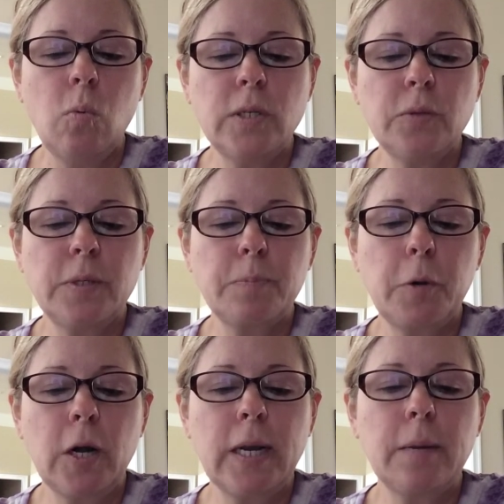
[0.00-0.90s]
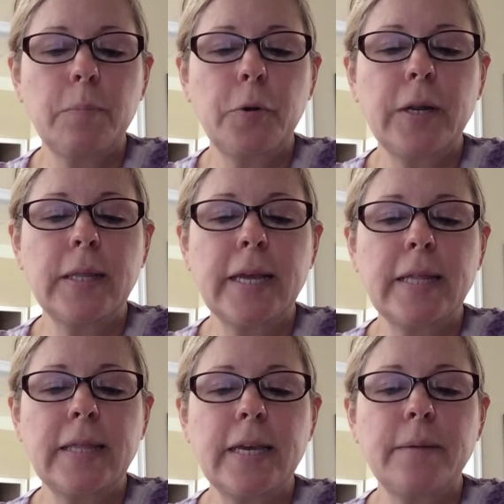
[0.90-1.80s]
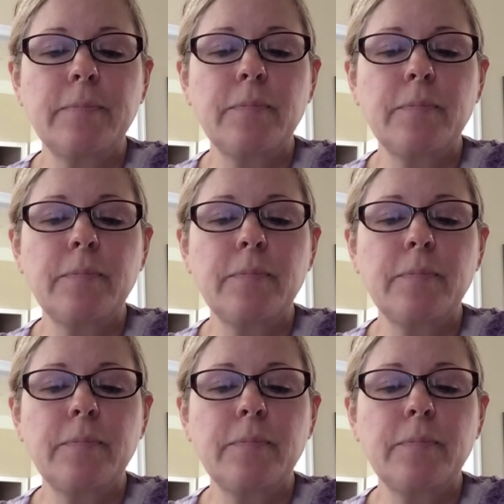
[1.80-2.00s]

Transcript: which was pretty pretty lengthy.